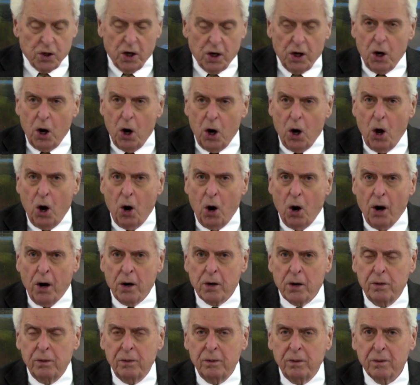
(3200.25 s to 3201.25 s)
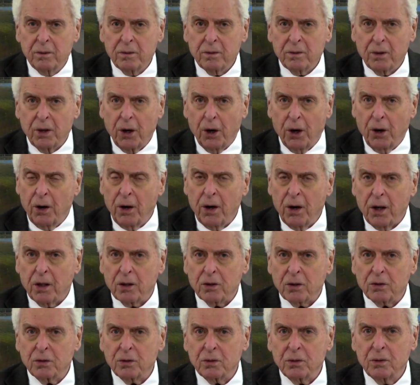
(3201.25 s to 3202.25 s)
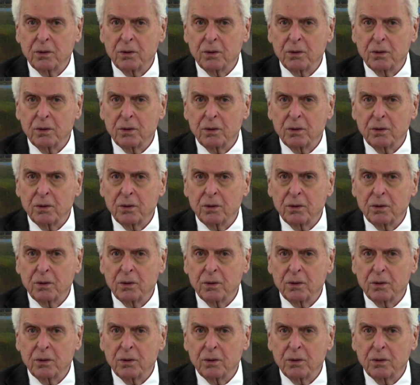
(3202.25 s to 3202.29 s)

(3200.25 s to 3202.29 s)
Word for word: in the Lord. There it is.